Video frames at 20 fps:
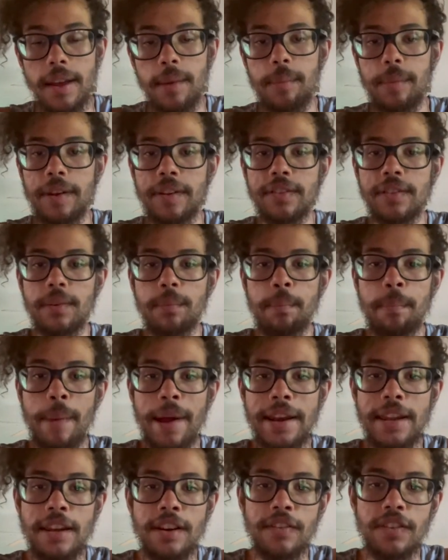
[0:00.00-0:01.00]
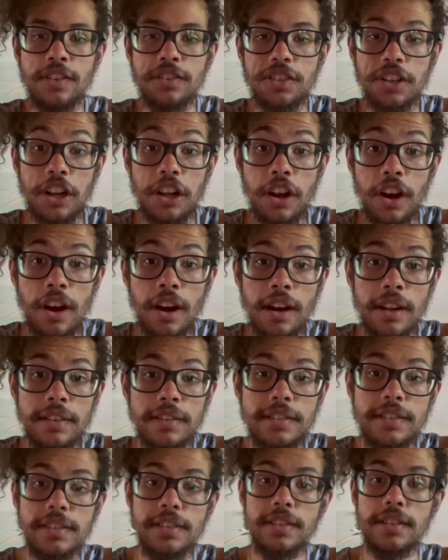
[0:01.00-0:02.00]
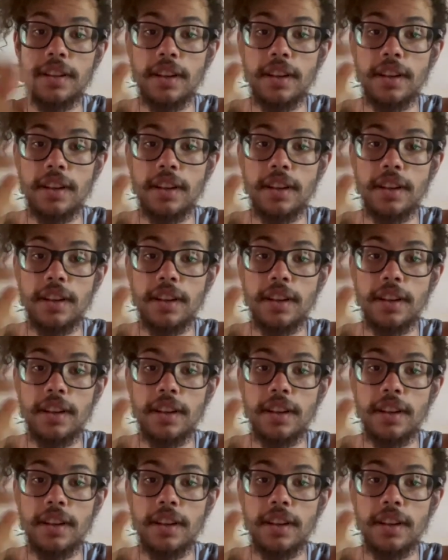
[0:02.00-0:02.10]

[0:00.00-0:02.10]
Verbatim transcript: Because many of us are gods